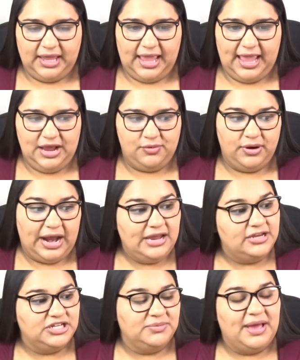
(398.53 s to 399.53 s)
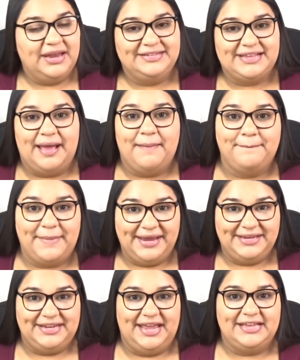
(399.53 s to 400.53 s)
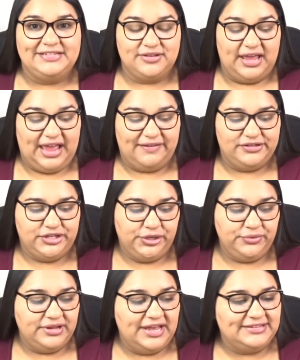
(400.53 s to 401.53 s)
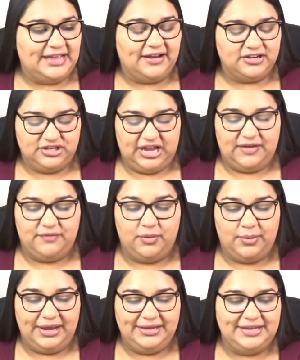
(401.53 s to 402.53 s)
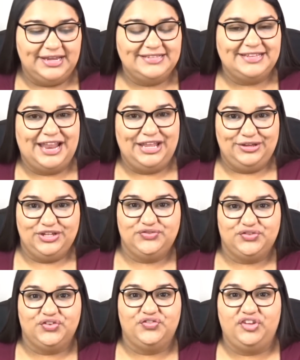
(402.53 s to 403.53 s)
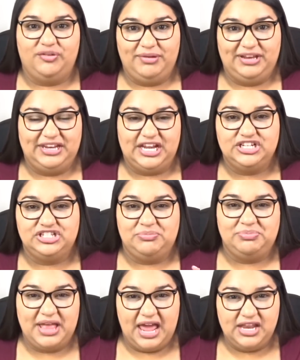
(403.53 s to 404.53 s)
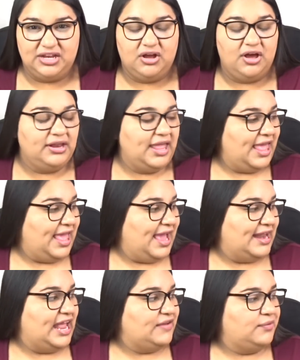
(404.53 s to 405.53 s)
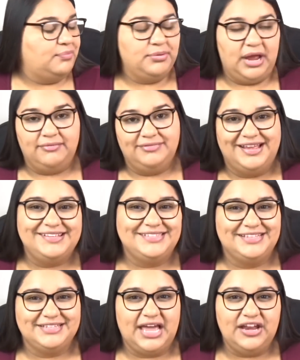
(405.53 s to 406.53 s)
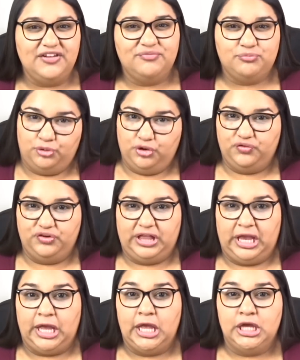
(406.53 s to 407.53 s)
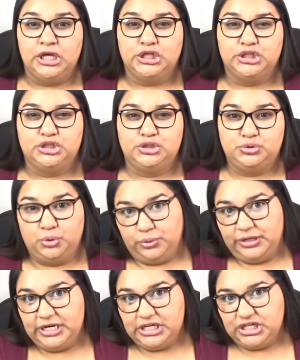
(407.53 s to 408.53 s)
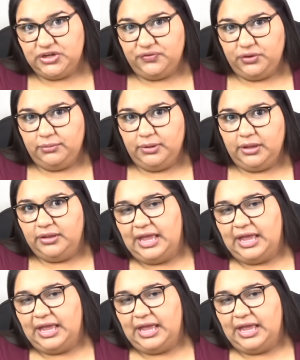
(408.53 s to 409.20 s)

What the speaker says: And where I usually plan is at my desk. So I have 2 desks actually. I have a white desk that I use for filming and actually planning on, and I have a brown desk that's kind of more for like storage, if you will.